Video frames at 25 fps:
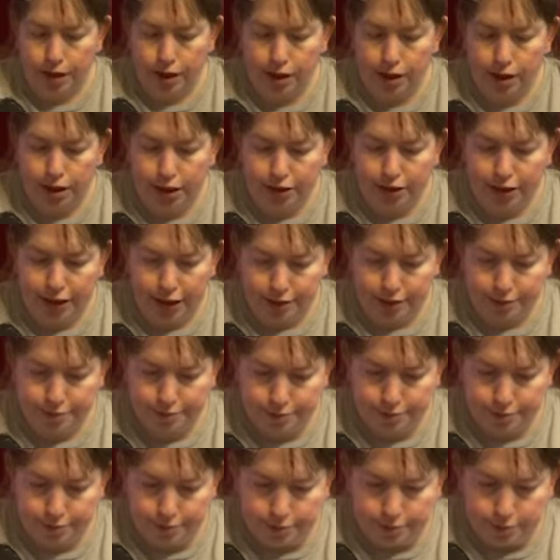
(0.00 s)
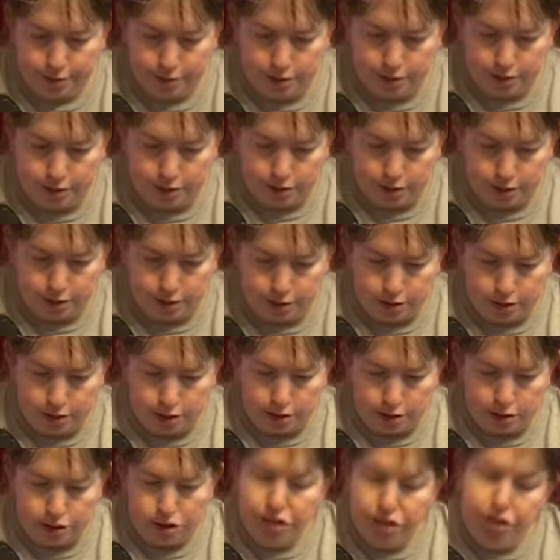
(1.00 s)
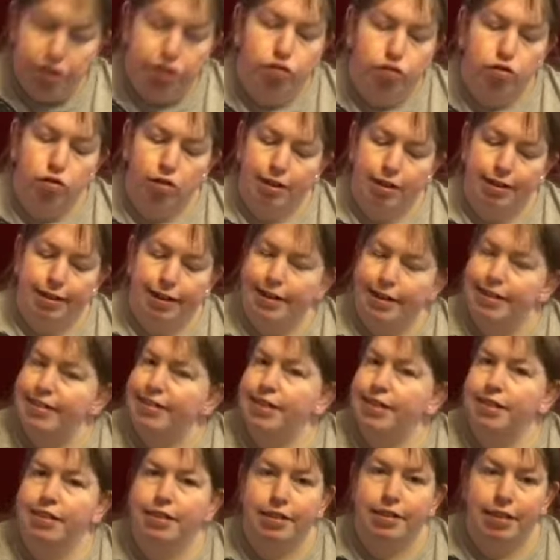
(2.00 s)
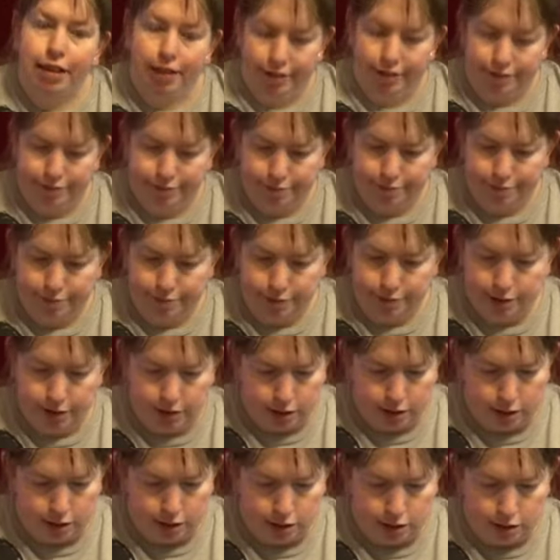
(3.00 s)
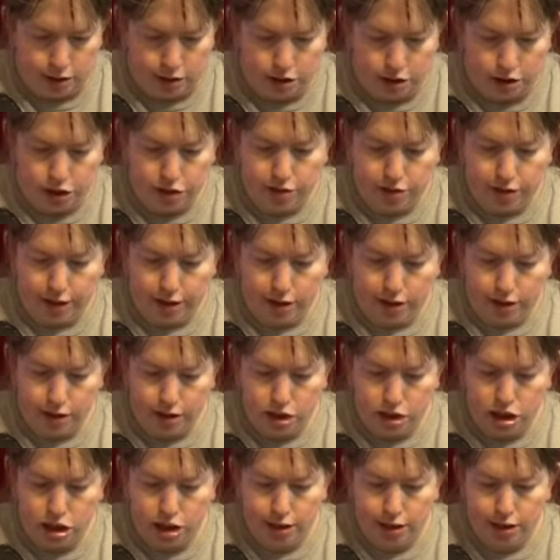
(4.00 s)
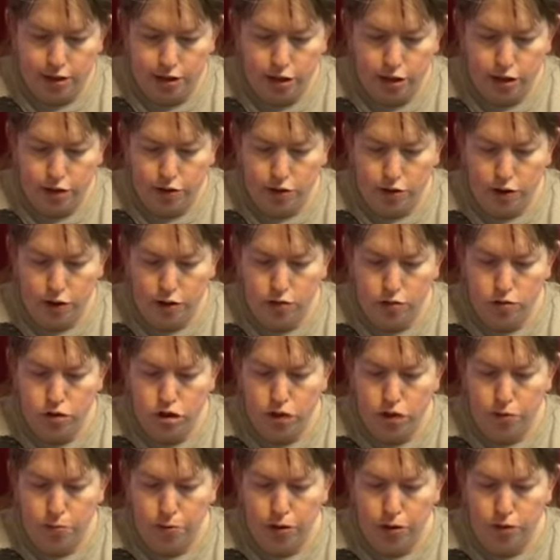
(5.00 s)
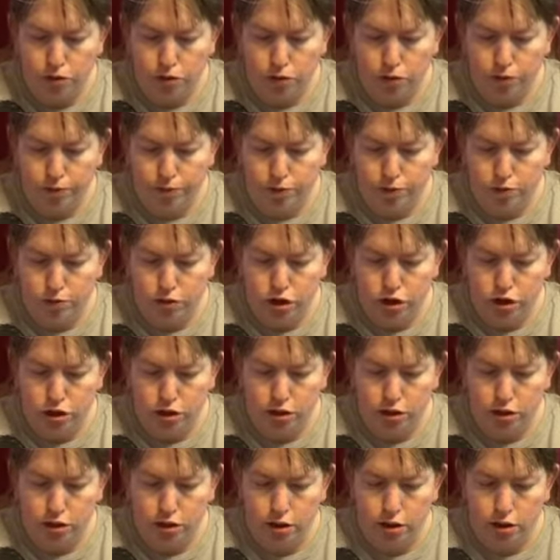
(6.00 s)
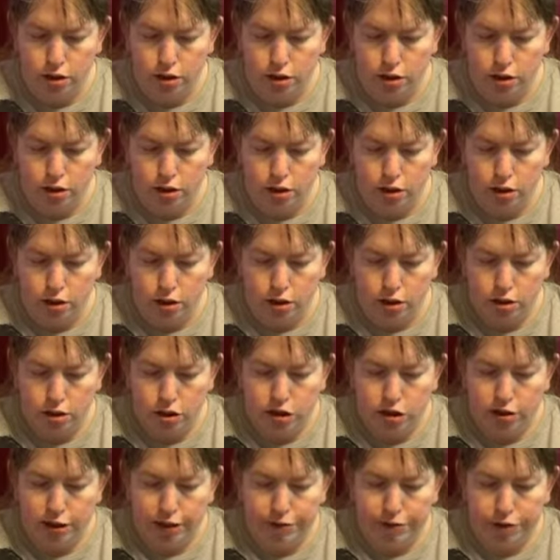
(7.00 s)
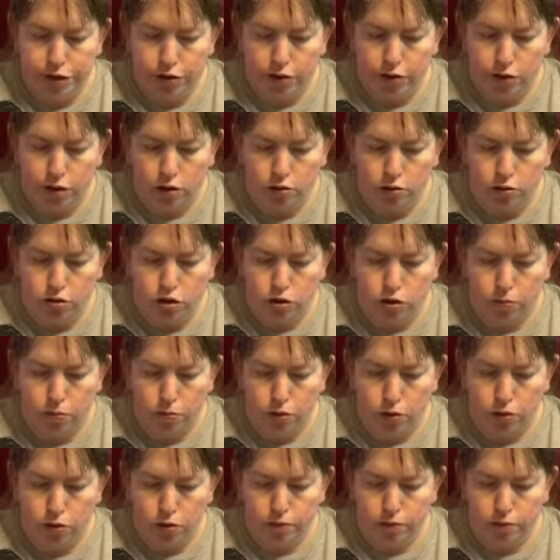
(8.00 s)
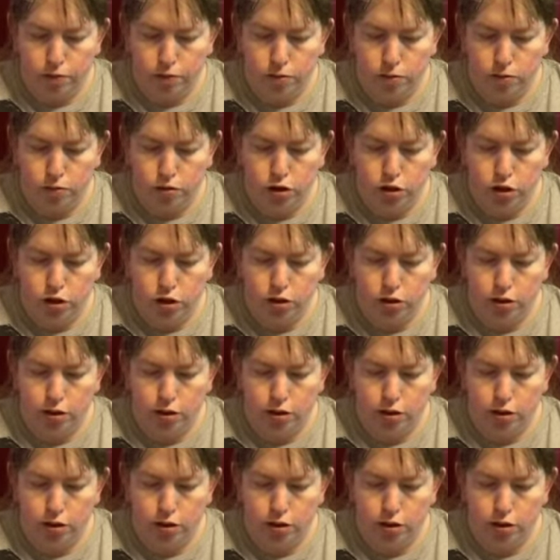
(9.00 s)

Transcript: So yeah. Do you cross list? No. Do you a whole job lot of auction? Do you ever do a whole job lot of auction?